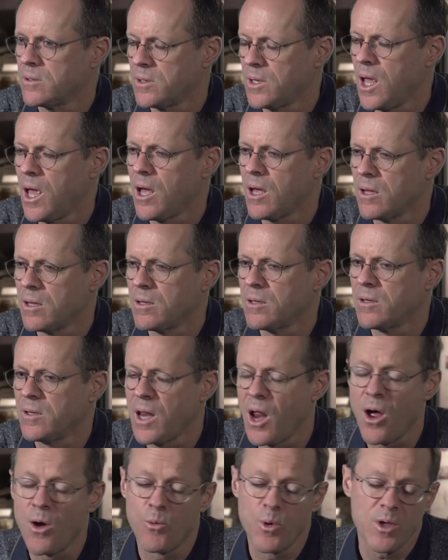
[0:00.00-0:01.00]
Yeah.
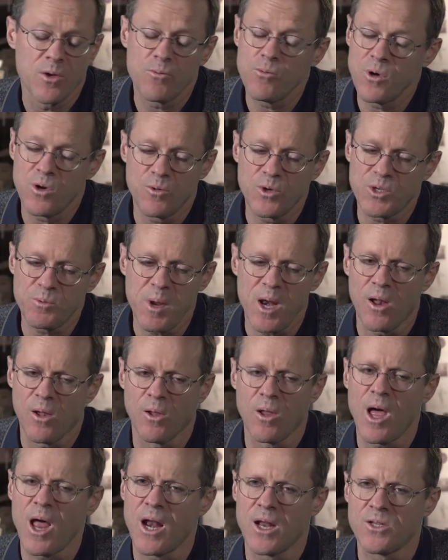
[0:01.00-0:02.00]
Yeah, we spent a
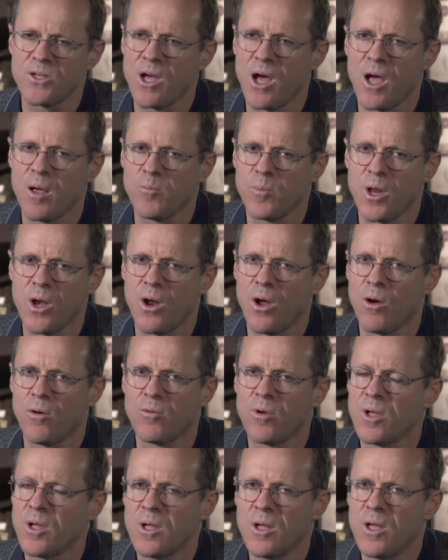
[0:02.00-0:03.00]
lot of time, you
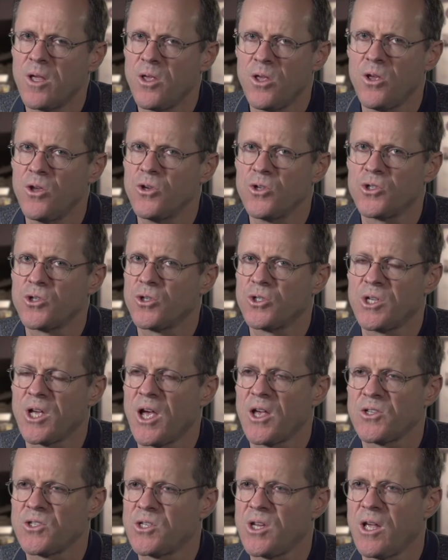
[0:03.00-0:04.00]
know, user
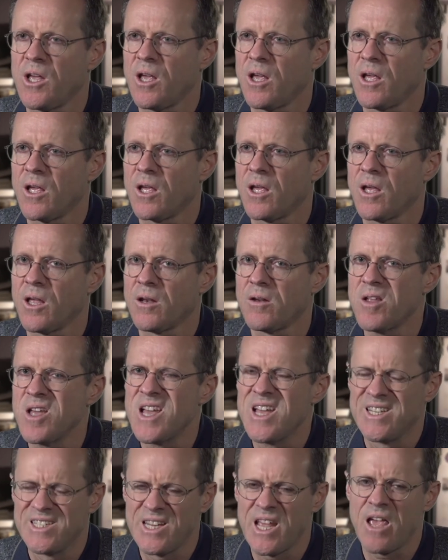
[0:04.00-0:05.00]
testing, and
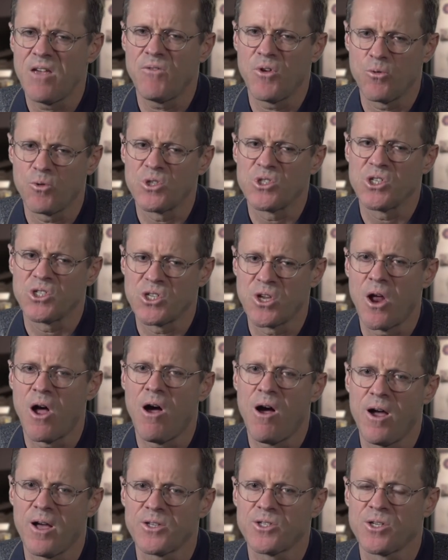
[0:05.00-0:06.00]
David was just an
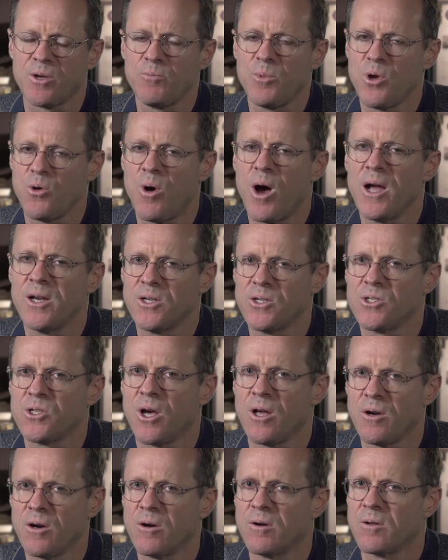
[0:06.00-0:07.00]
awesome UI
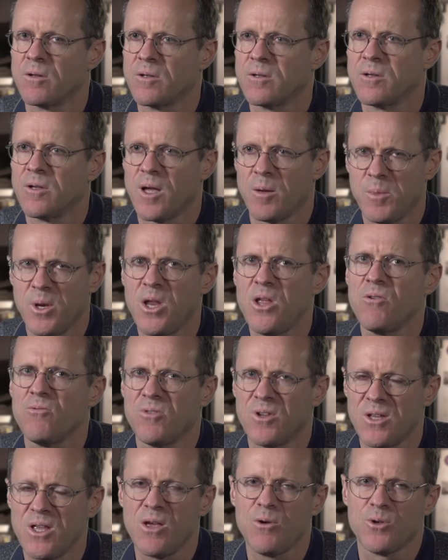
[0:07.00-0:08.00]
designer. I mean, he
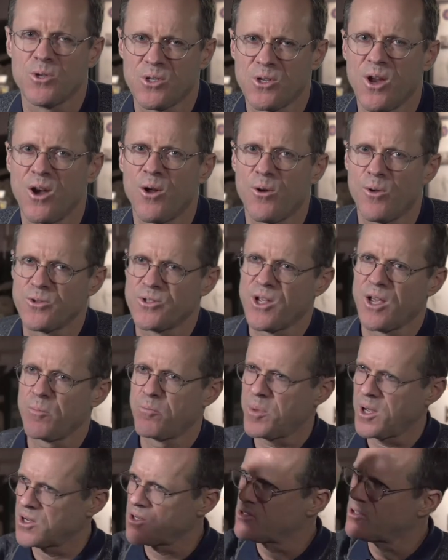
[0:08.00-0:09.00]
was, you know, it's
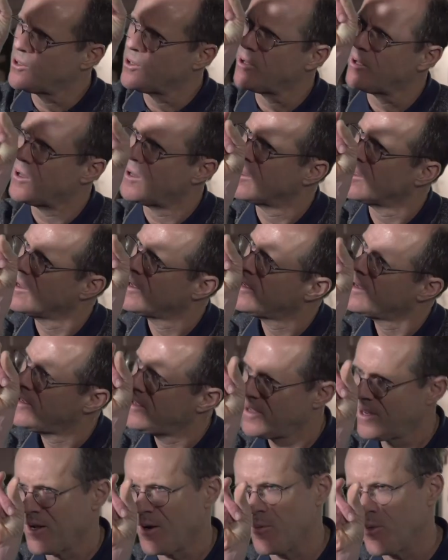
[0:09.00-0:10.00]
like pixel,
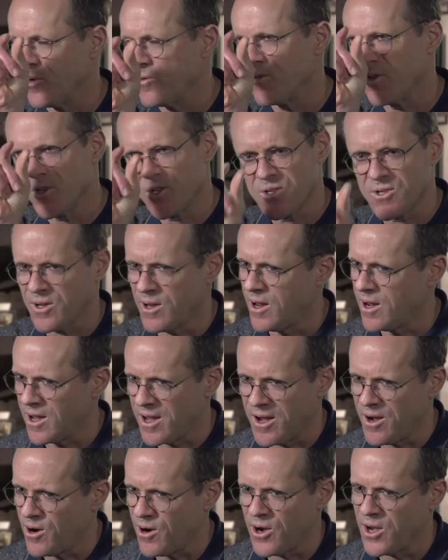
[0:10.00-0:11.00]
you know, move this thing
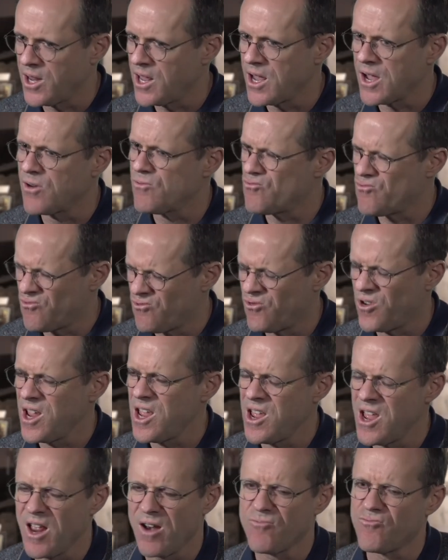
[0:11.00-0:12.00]
here, and he
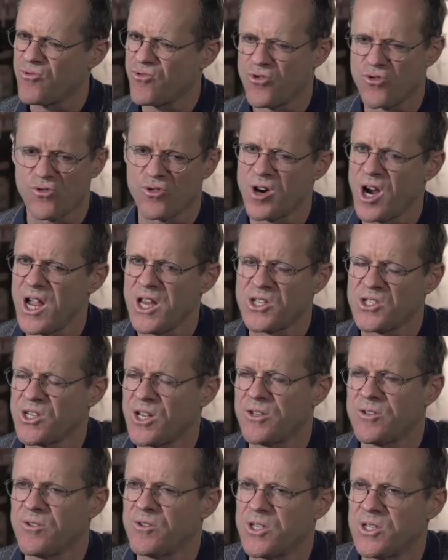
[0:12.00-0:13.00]
had great
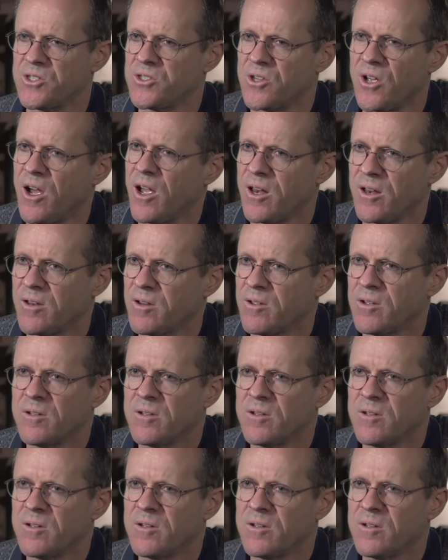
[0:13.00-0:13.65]
sense of design.